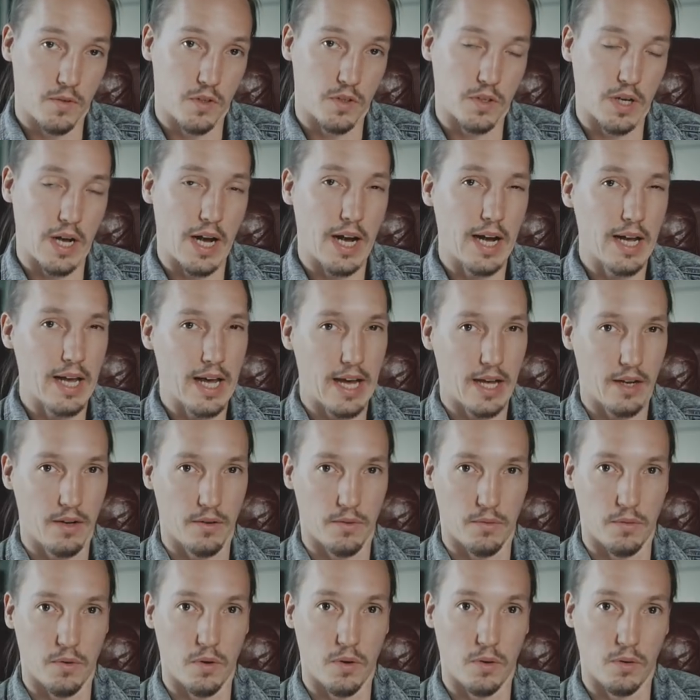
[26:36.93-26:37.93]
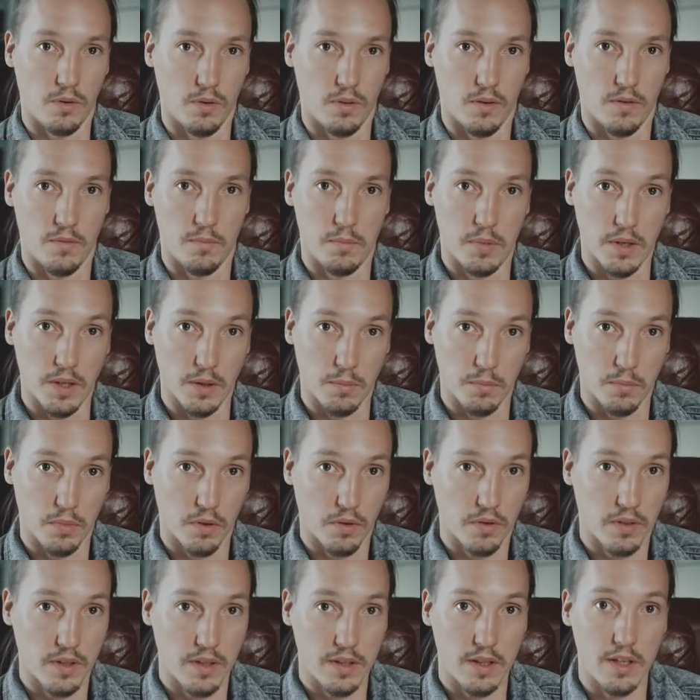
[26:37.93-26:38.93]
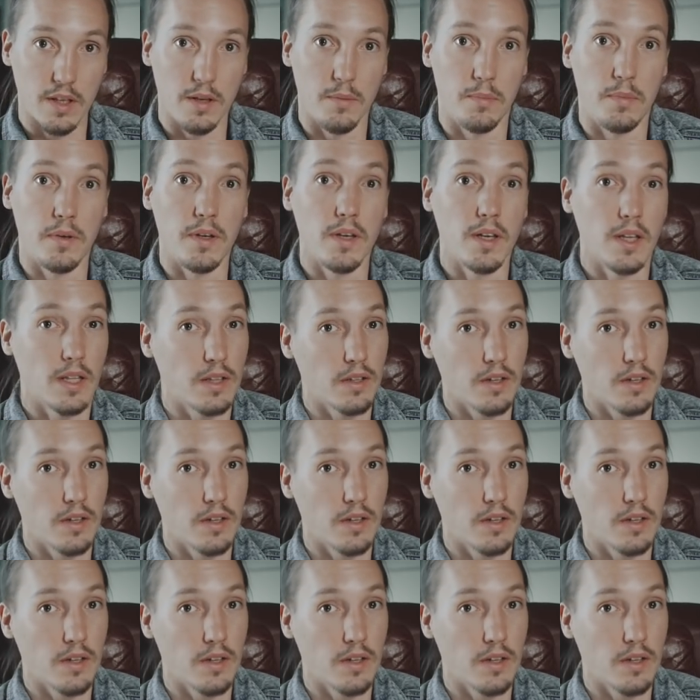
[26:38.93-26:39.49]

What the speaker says: So I had a role of being both the DP